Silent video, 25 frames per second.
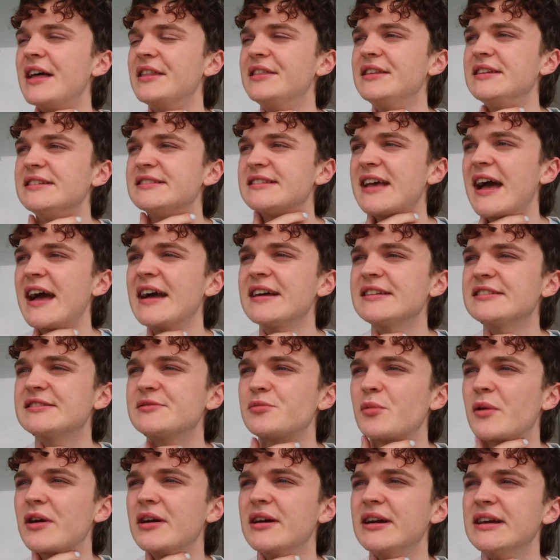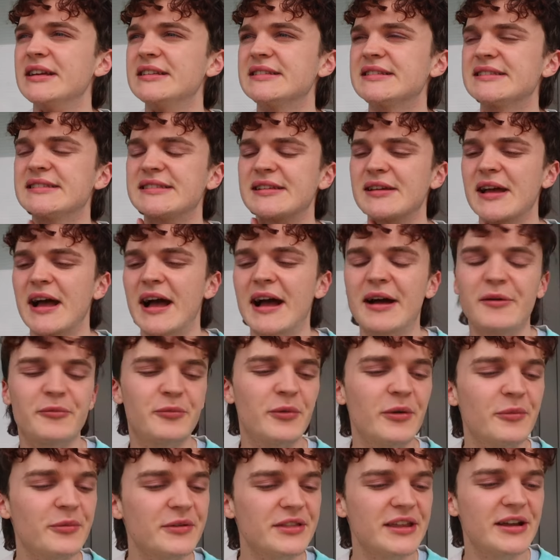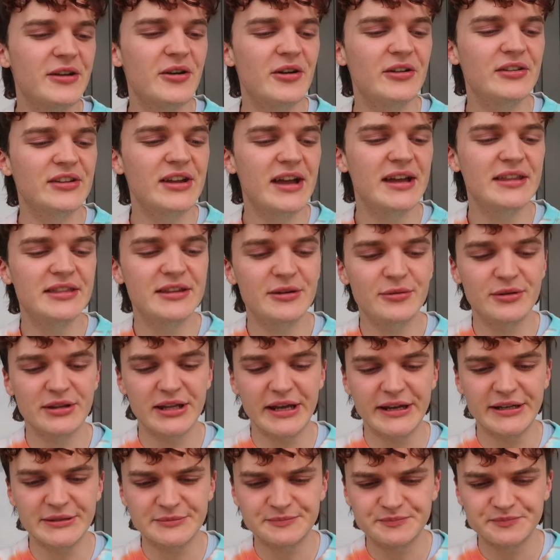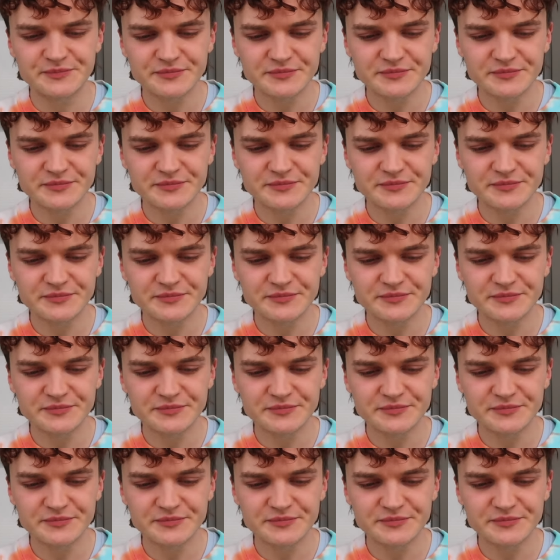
these eggs where it's, what were they called again? They were like,